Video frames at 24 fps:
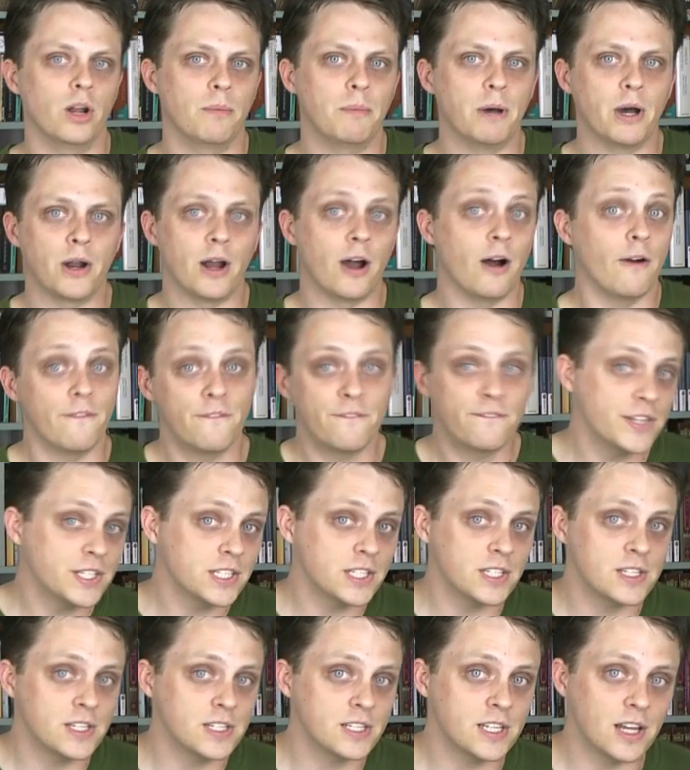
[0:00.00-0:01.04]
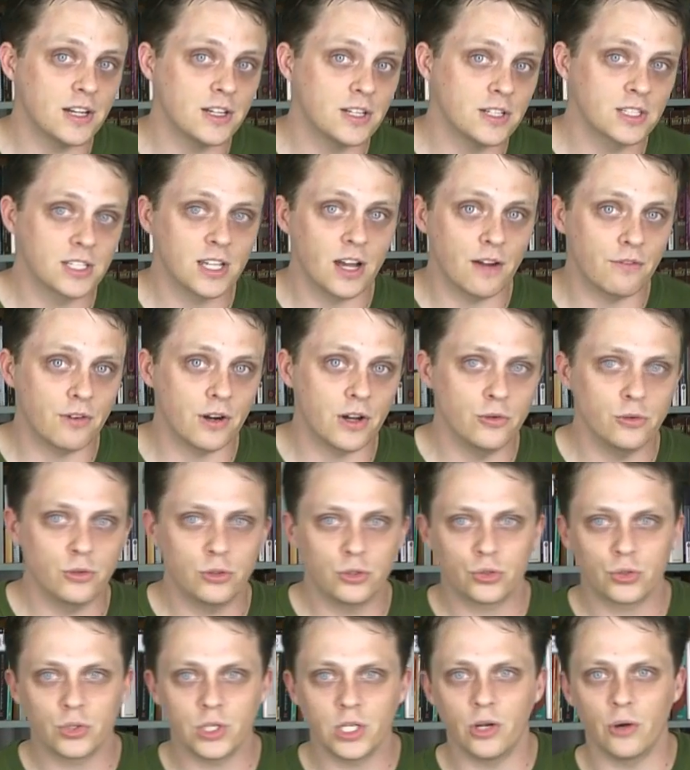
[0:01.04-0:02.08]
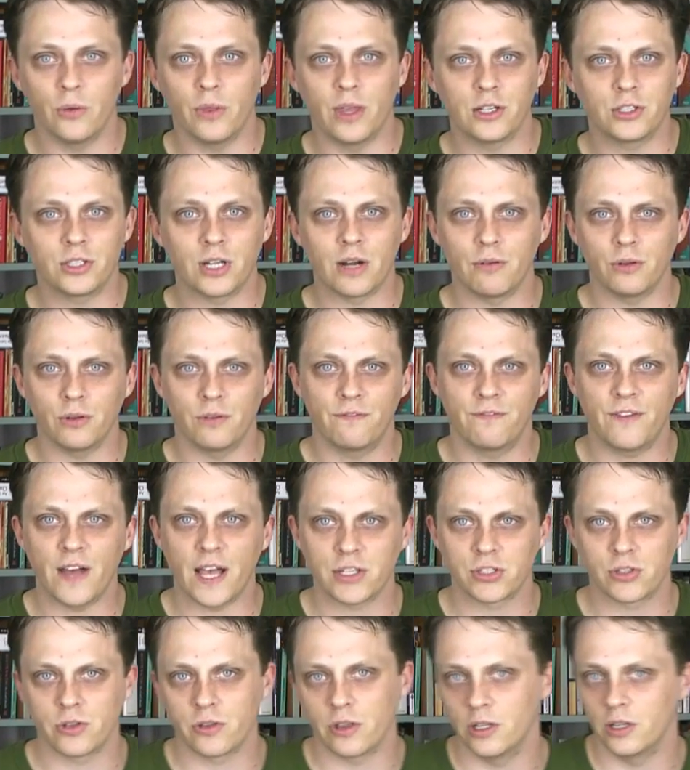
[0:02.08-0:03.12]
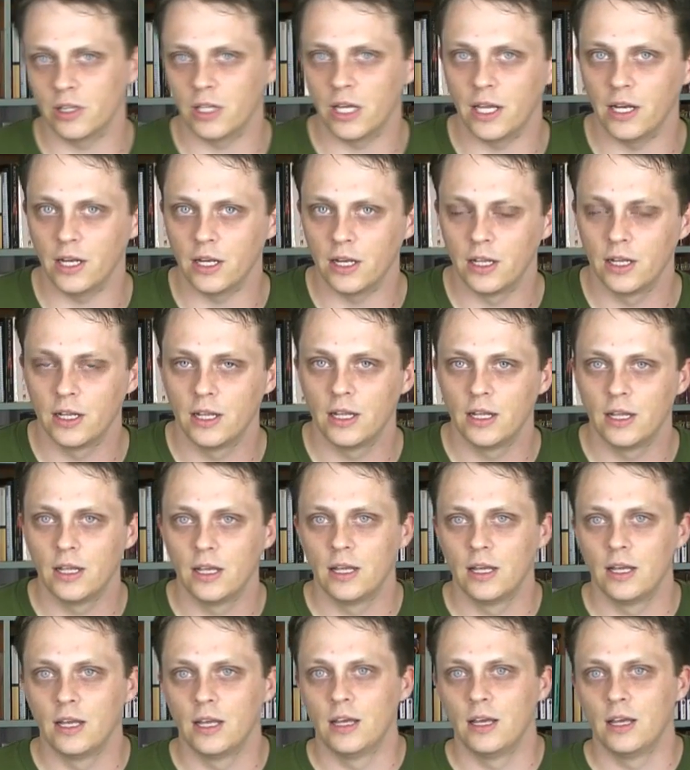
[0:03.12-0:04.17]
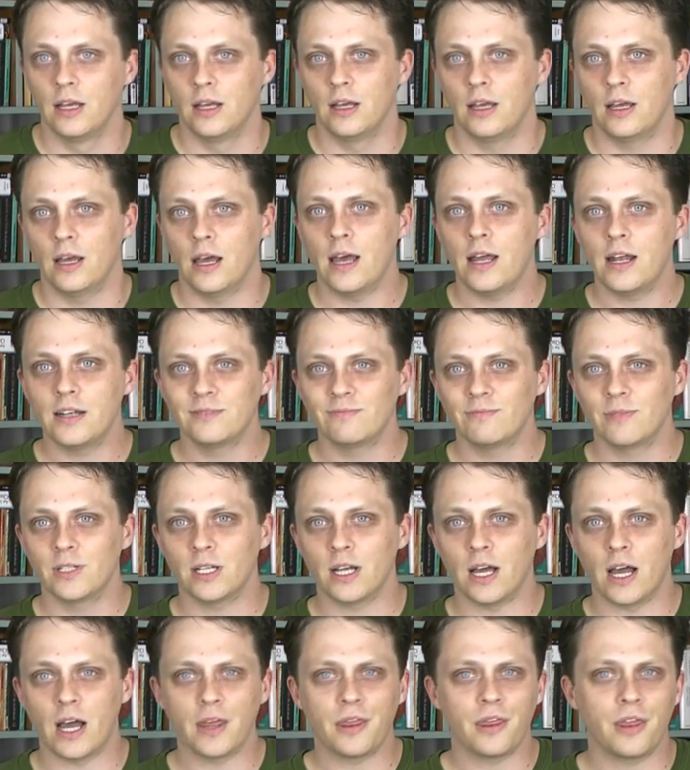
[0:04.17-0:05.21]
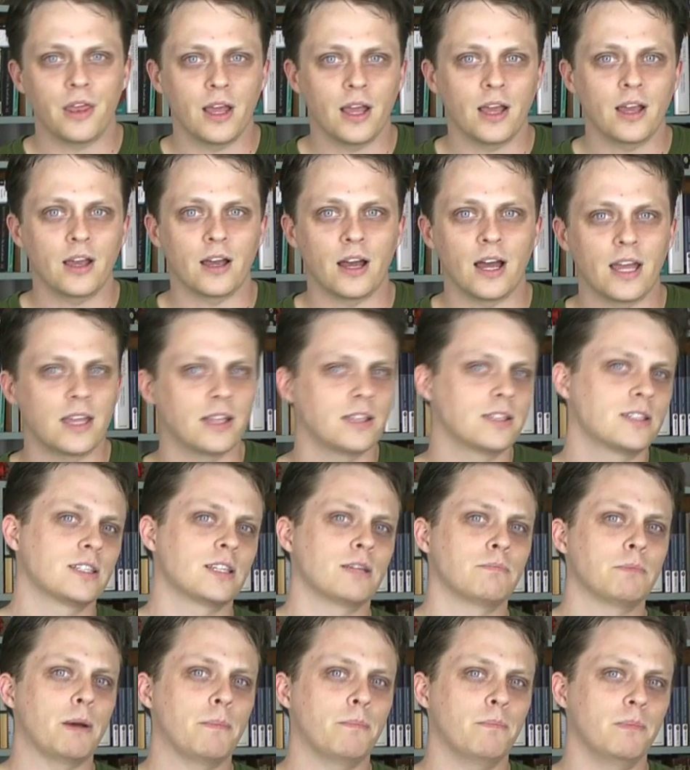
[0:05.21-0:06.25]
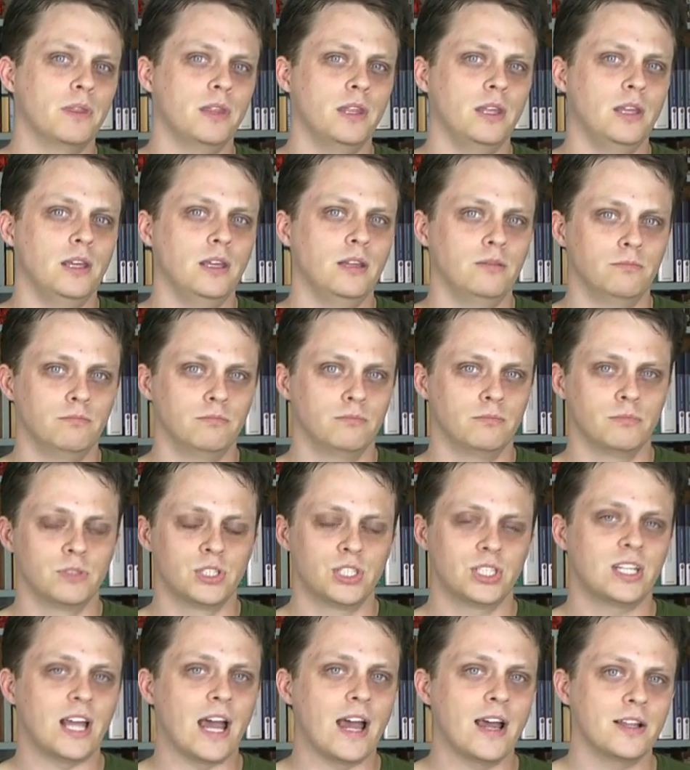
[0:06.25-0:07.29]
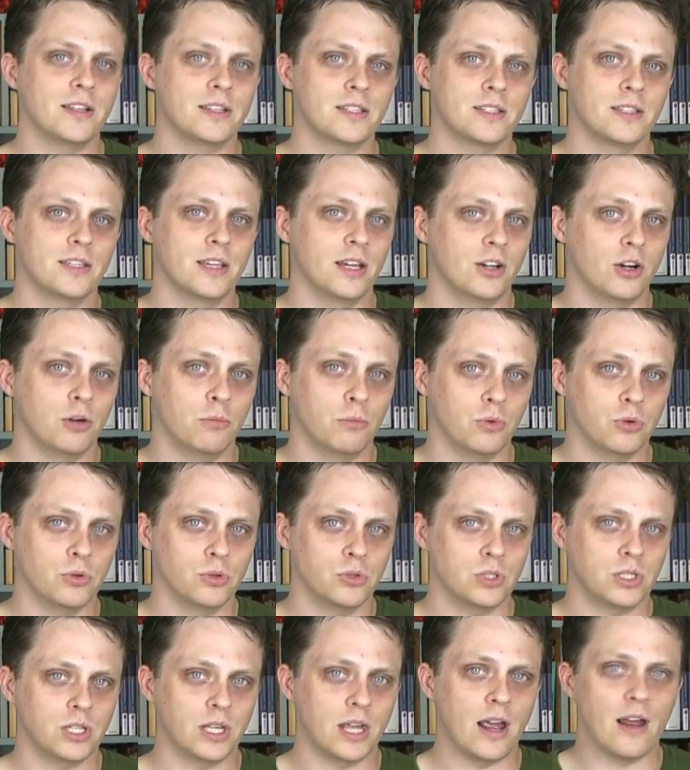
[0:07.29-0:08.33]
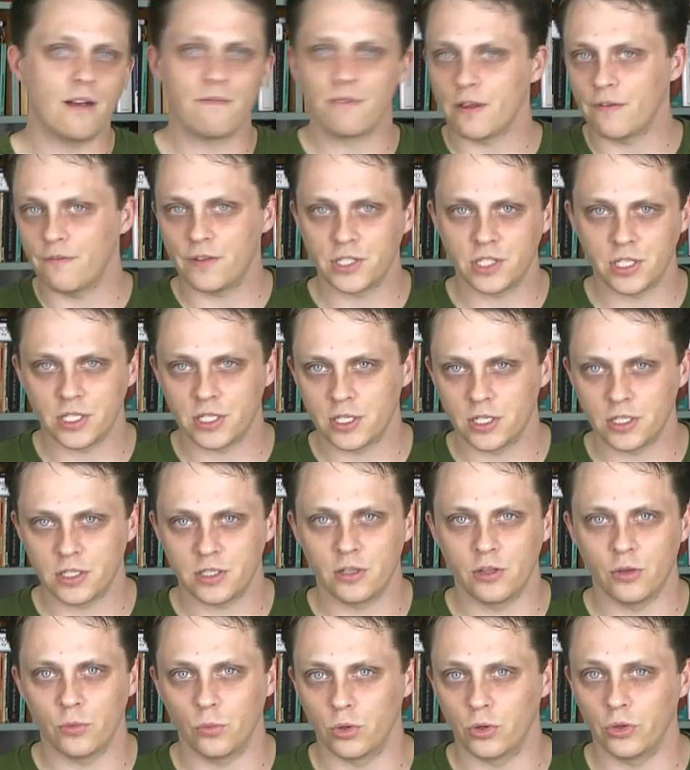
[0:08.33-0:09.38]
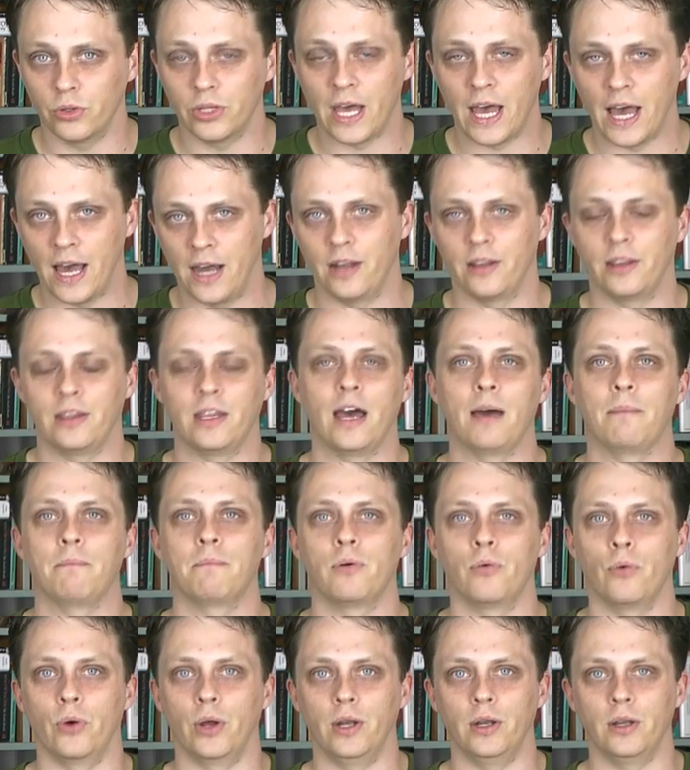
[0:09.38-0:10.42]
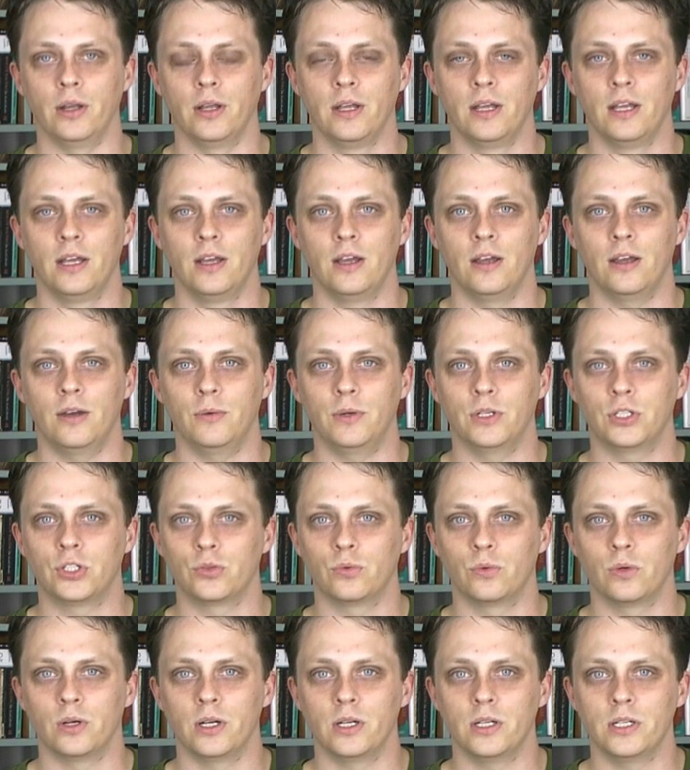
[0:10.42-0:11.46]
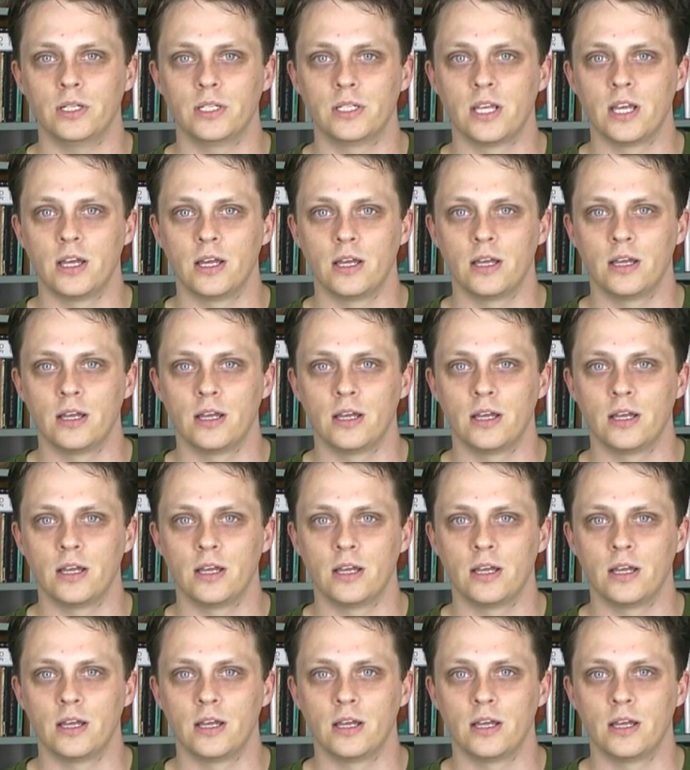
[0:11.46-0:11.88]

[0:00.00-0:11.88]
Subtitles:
about how physicists had discovered a neutrino that traveled faster than light. And I think I can sum up the stance that almost every physicist in the world had at that point, which was,